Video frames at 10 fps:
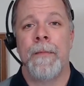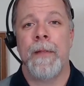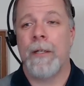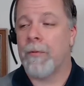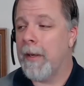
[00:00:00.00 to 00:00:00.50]

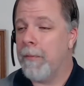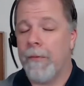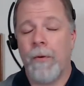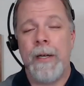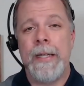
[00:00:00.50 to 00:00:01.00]
It's right
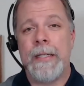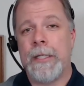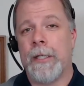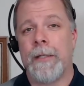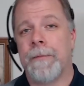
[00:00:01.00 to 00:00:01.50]
before Easter.
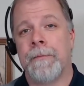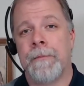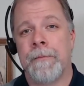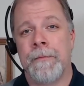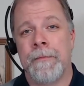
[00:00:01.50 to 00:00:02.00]

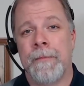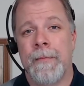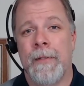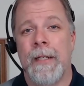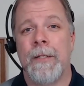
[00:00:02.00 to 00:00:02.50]

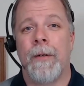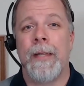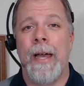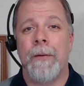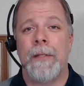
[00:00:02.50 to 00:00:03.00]
And so on
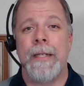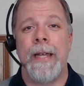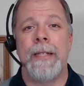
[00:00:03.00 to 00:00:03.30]
that was the day